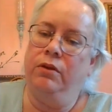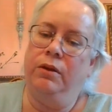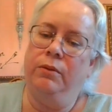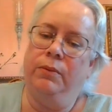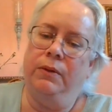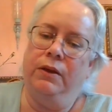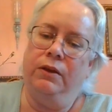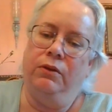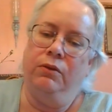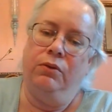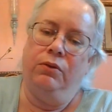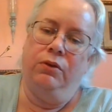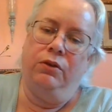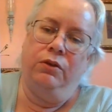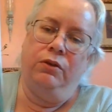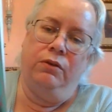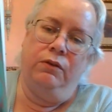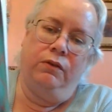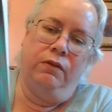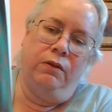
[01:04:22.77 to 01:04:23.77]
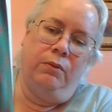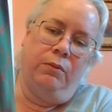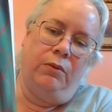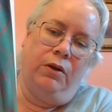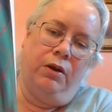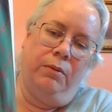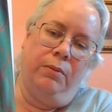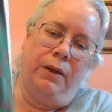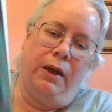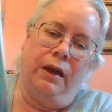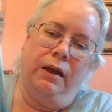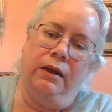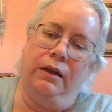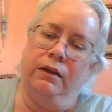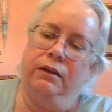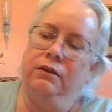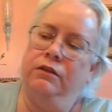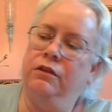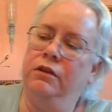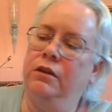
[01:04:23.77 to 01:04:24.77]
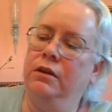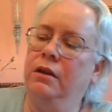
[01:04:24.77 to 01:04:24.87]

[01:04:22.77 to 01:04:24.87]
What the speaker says: but you could use them on a package.